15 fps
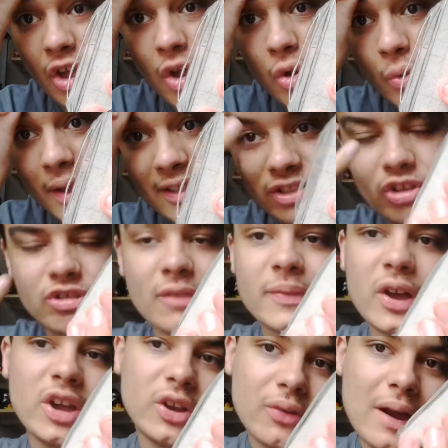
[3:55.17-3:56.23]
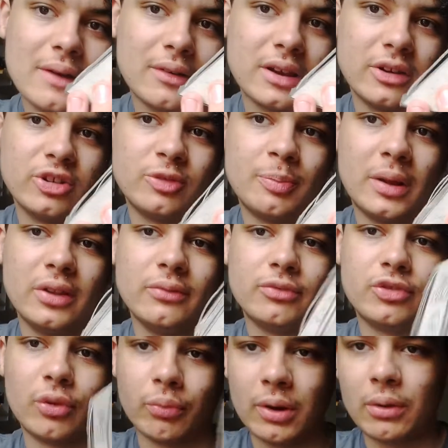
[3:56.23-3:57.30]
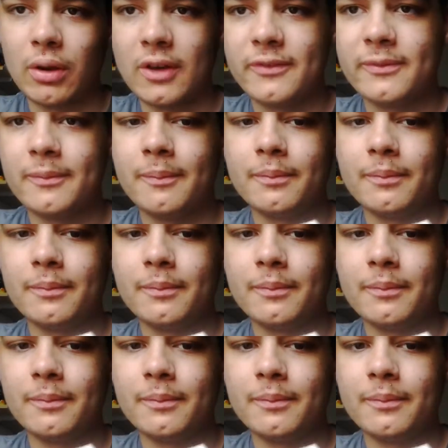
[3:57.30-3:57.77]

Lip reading: So it does have a high ground clearance, but the real life